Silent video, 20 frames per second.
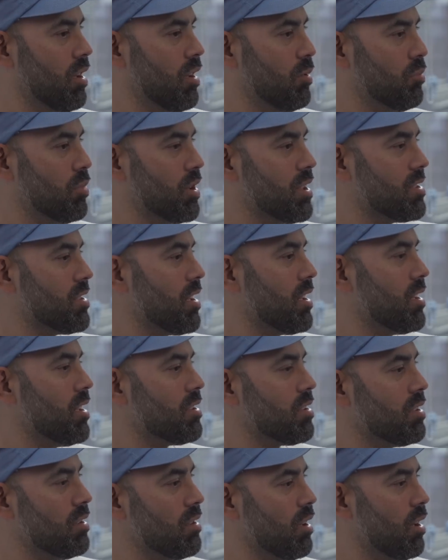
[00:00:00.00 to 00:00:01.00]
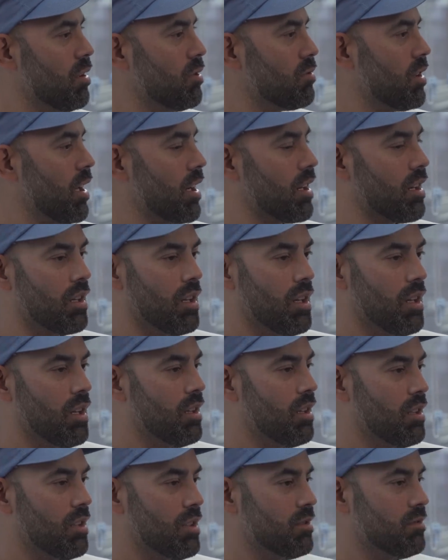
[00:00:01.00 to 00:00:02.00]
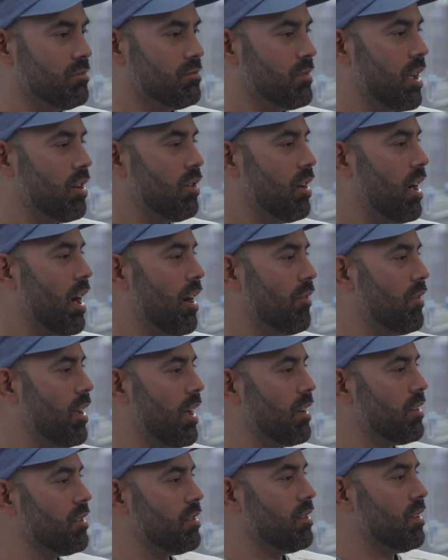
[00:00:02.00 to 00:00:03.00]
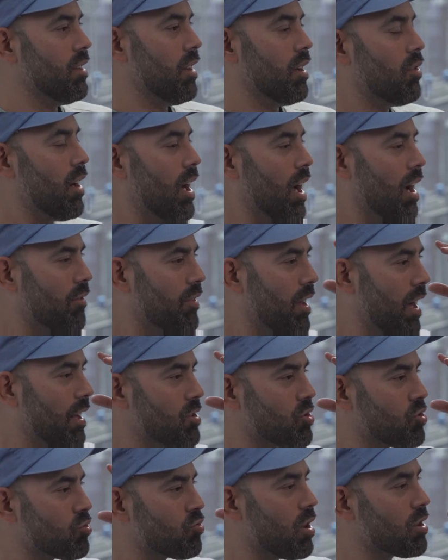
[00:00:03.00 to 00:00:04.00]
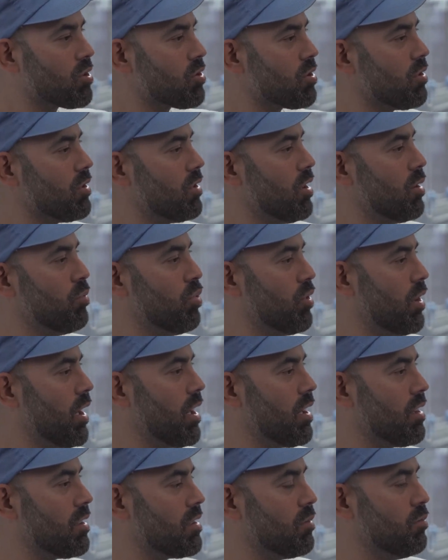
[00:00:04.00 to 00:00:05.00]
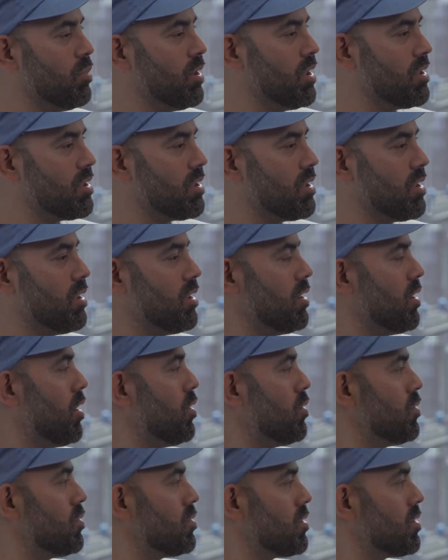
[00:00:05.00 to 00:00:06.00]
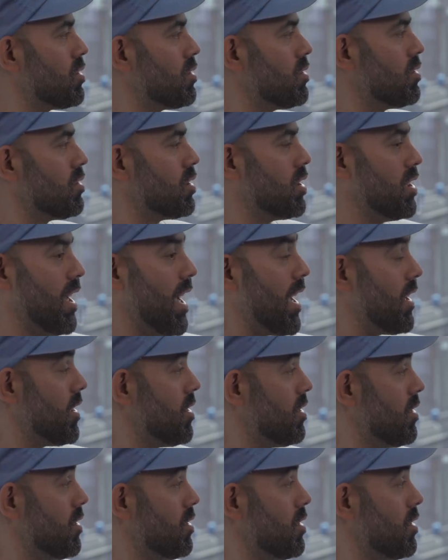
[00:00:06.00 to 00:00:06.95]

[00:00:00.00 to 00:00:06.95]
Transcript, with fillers: Because they need to know, like, they don't have that, they don't have that structure in their brain to be CEOs yet.